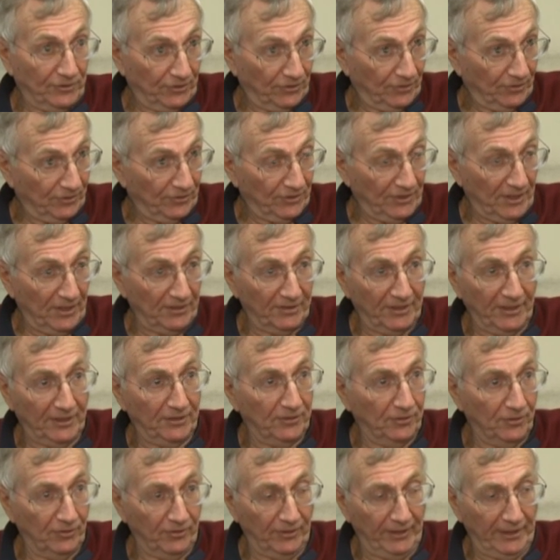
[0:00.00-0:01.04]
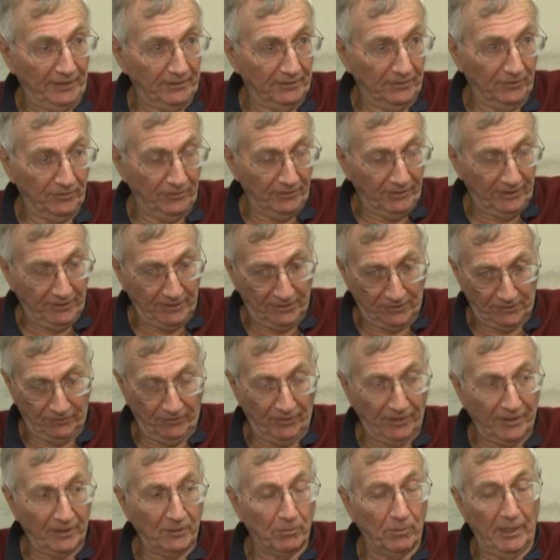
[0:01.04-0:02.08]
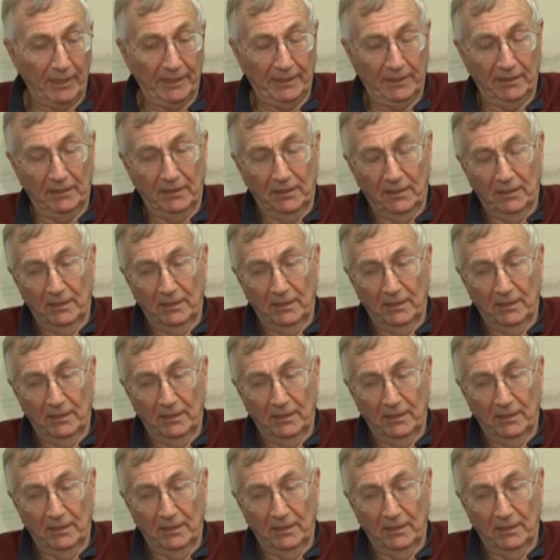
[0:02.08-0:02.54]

it turns out, than during it. During it, it's very quiet.